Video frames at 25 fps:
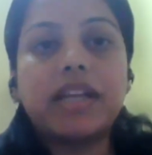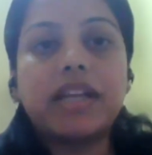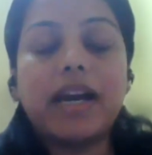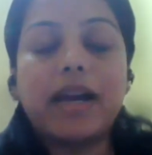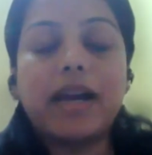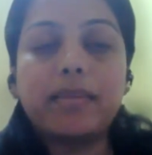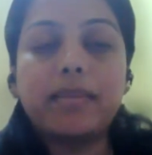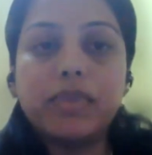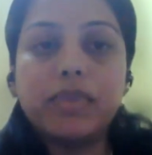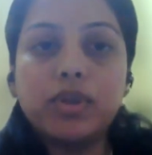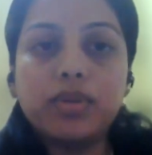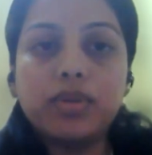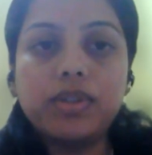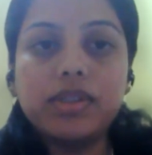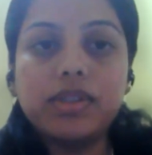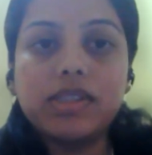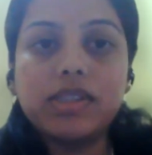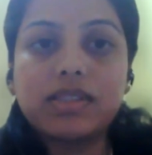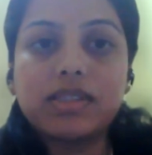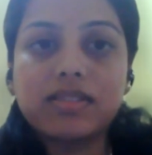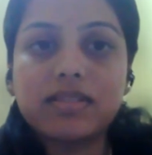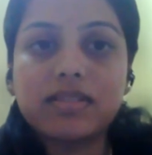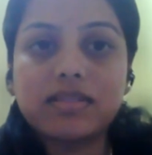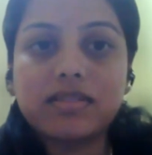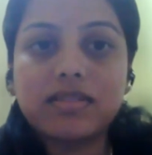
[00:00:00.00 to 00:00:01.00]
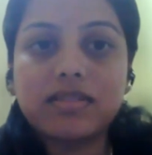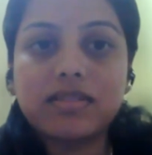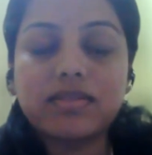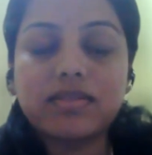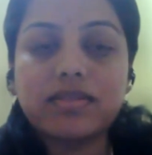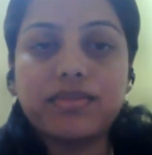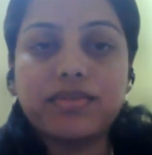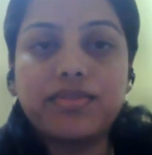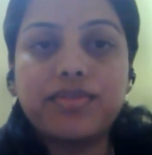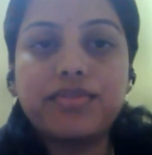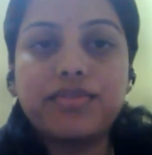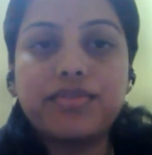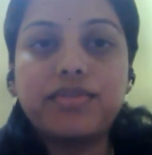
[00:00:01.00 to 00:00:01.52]
Tableau is
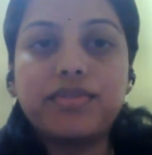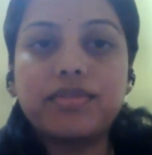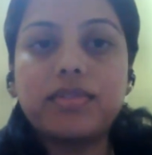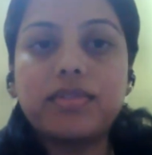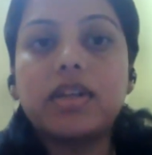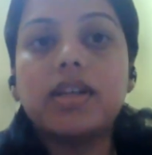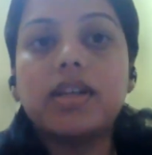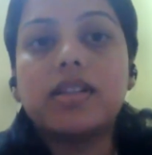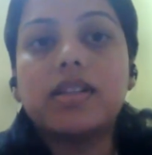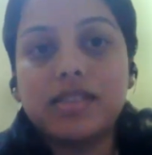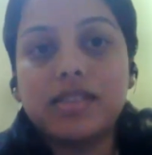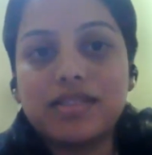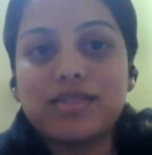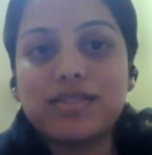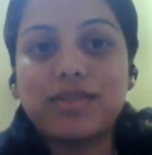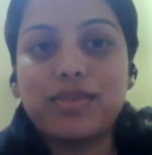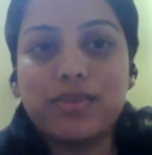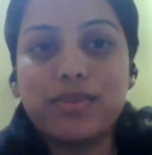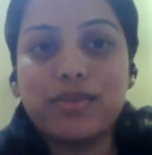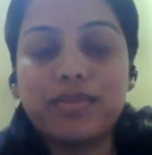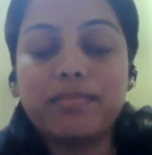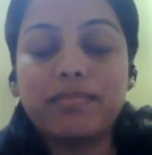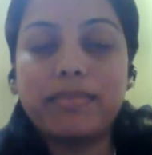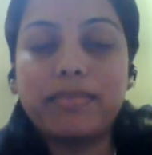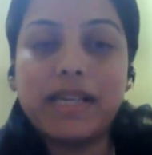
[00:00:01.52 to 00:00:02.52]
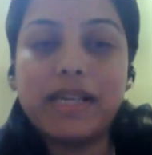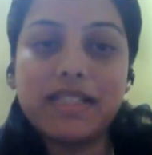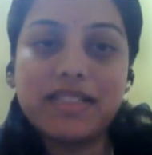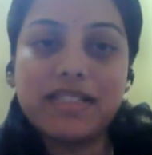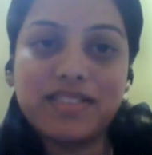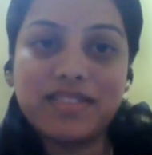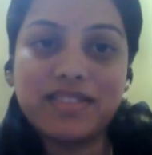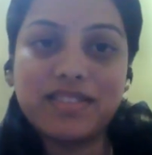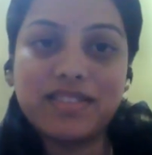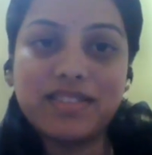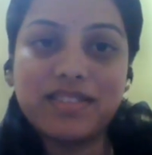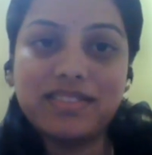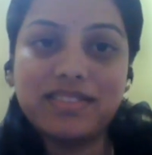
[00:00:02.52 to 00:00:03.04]
best,
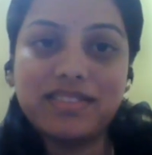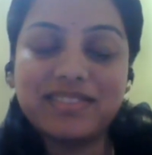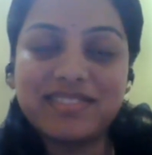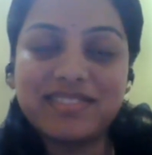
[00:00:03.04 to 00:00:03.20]
sir.